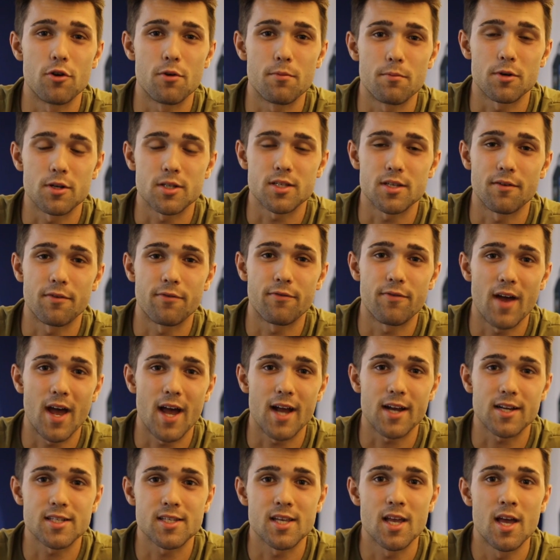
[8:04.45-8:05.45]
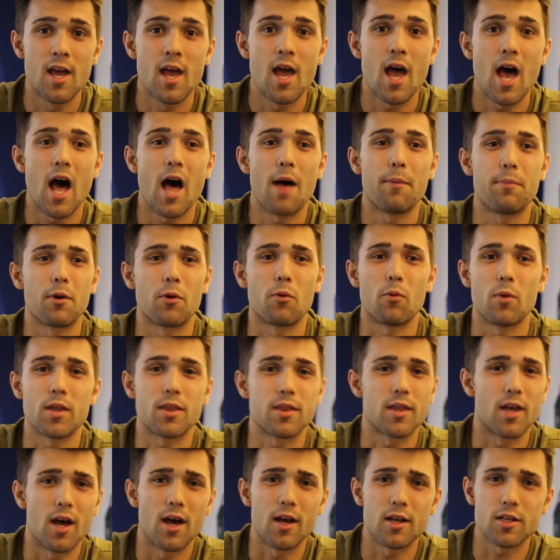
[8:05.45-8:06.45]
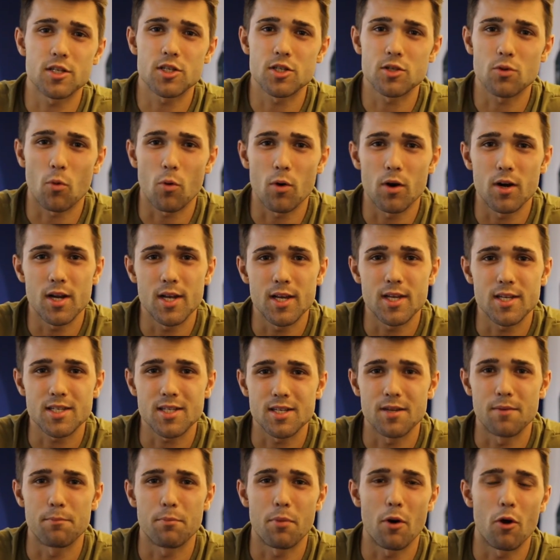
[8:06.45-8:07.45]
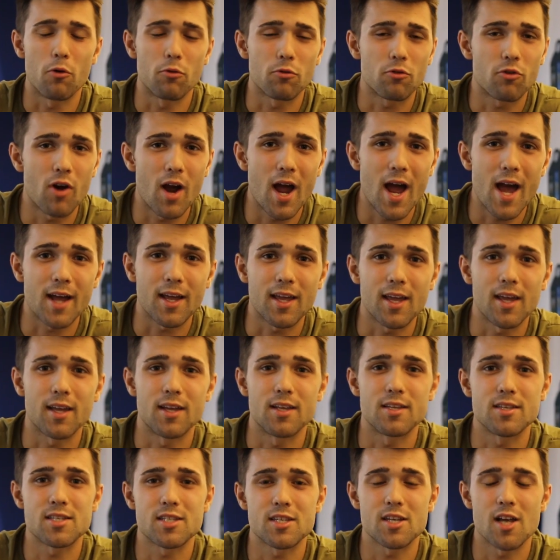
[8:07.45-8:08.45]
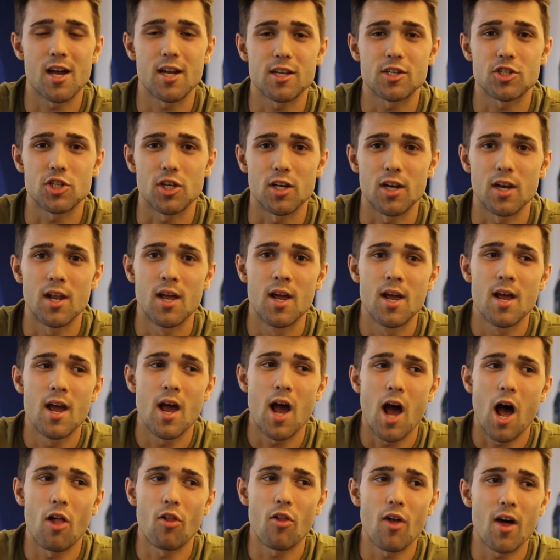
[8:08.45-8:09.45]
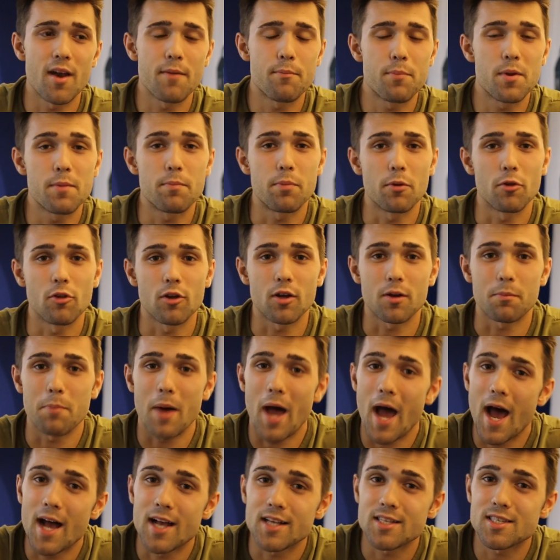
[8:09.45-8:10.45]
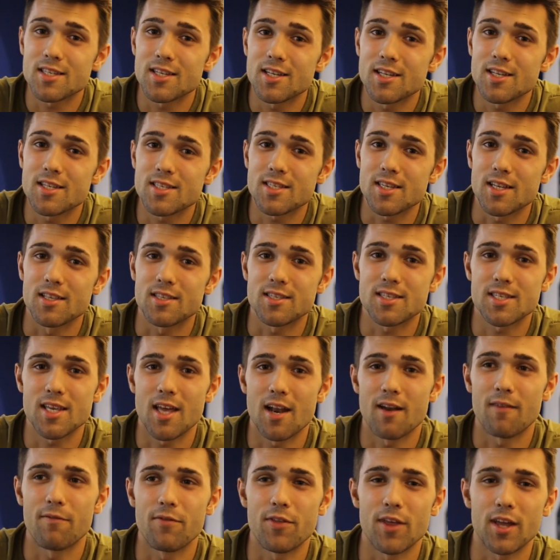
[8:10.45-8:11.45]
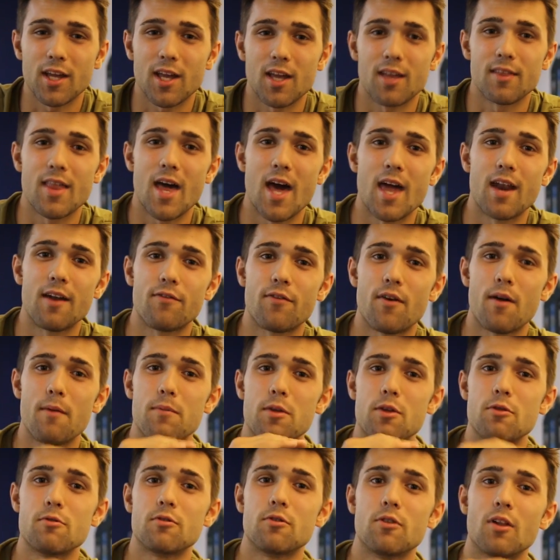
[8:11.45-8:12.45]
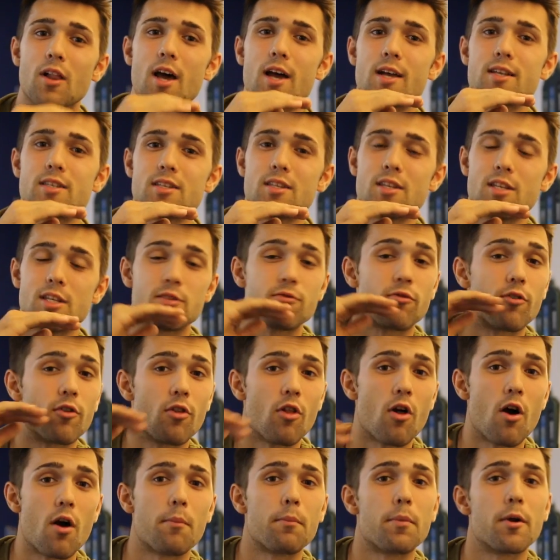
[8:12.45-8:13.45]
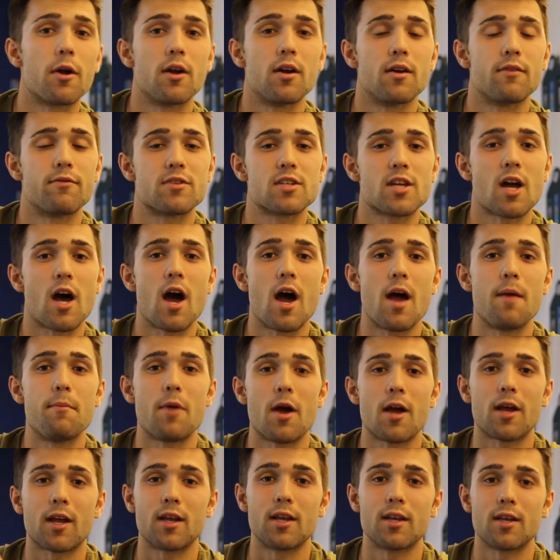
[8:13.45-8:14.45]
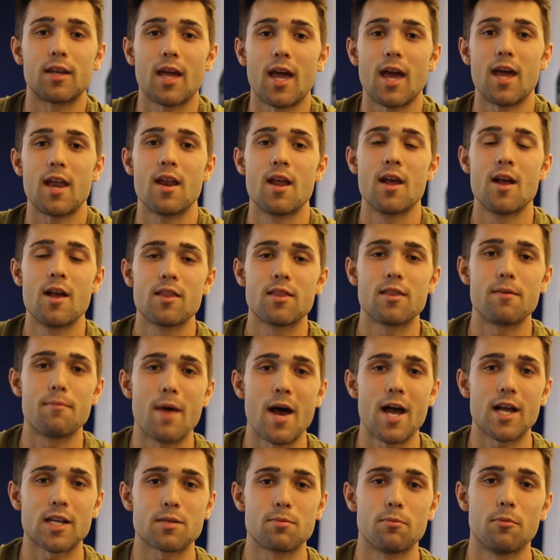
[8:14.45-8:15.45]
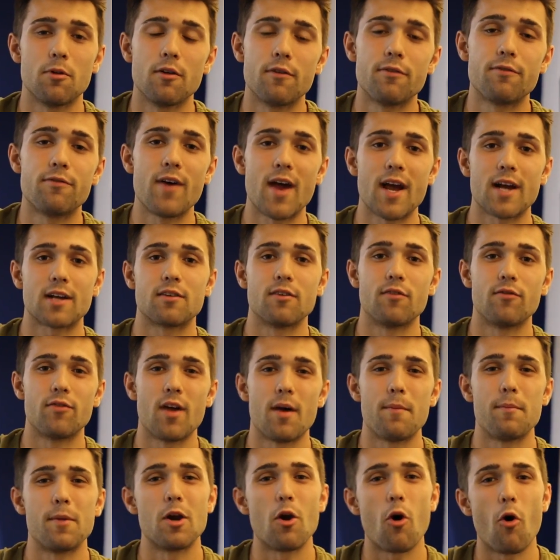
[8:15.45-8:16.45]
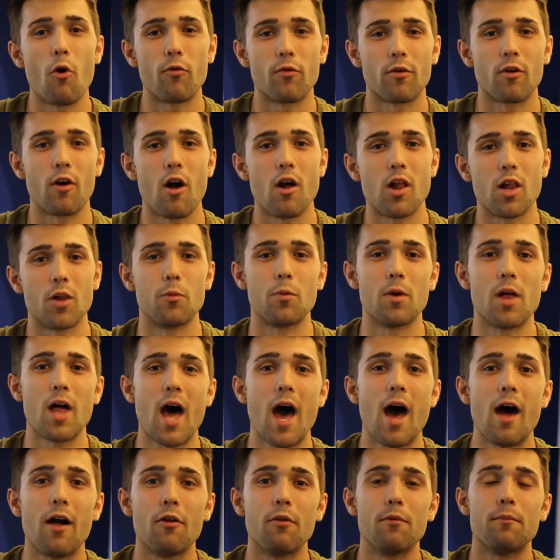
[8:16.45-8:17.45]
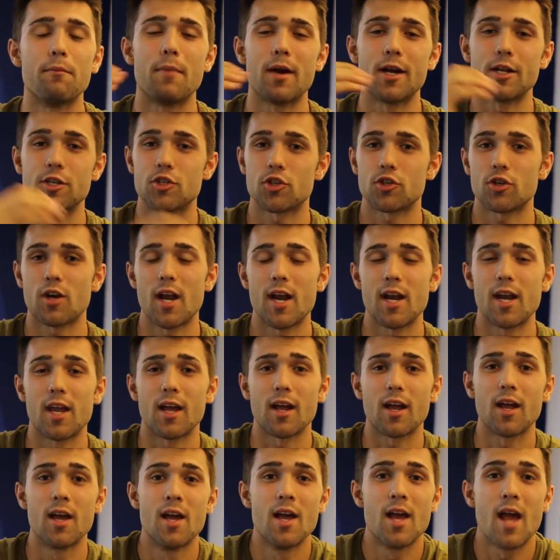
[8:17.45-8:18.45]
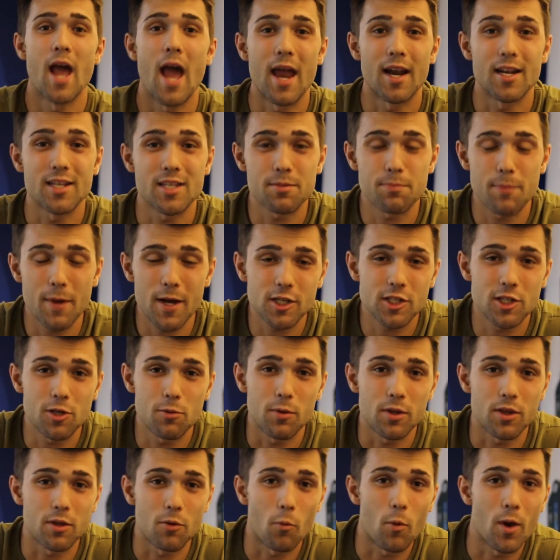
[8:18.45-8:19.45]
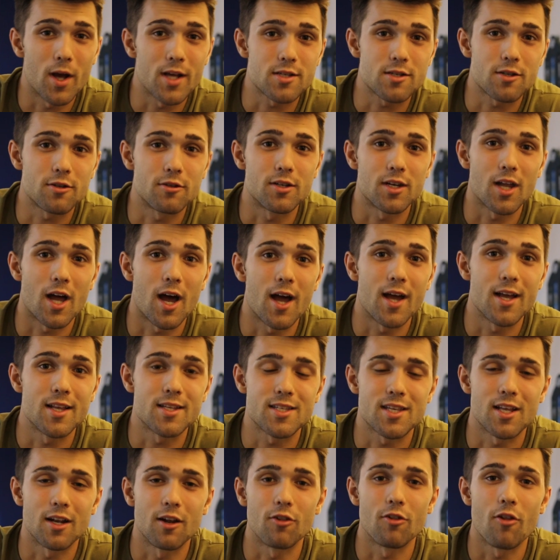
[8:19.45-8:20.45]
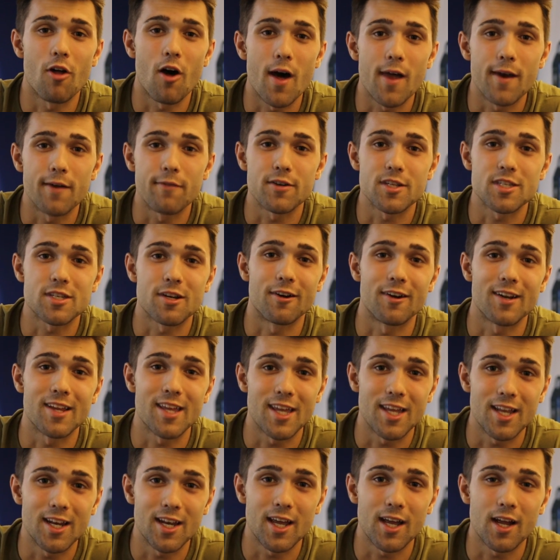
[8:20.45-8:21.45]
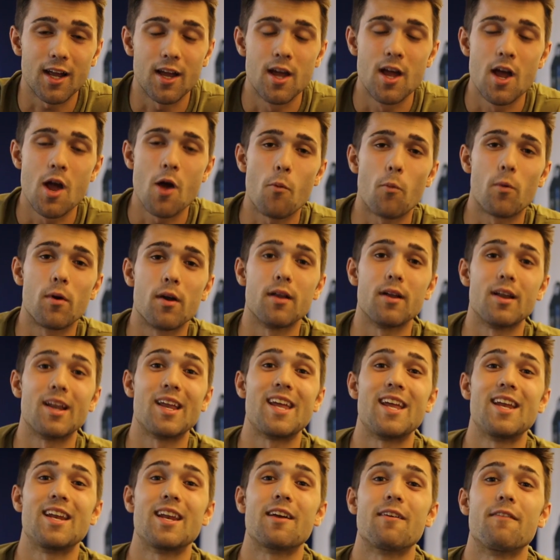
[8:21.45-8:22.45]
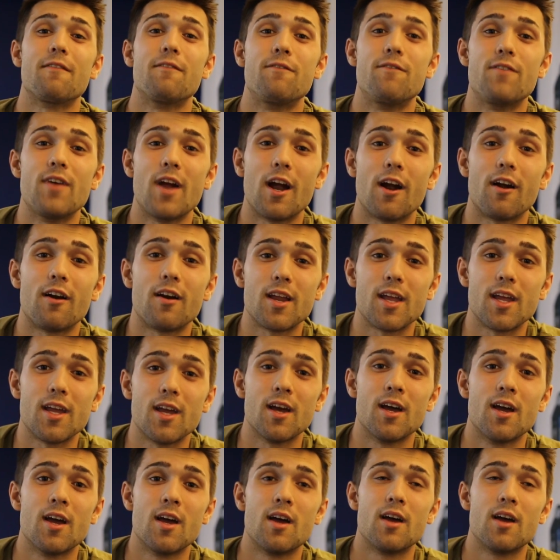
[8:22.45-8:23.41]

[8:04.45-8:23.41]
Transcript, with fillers: numerous effects, helping with soreness and bone cracking and such. And a lot of people look past these instead of thinking that if I'm utilizing these for a long period of time, I can get the maximal effect of them, and overall it will help my training. And especially with the Western diets that a lot of us are eating, we're eating very